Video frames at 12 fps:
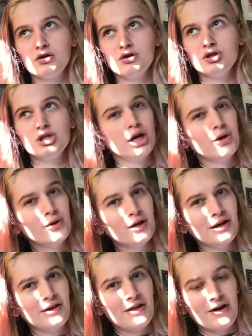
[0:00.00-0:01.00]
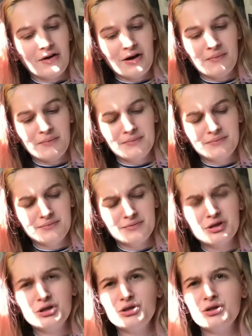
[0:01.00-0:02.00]
Generally they're
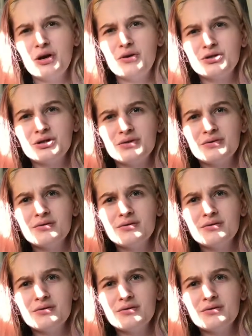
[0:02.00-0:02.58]
tissue cultured,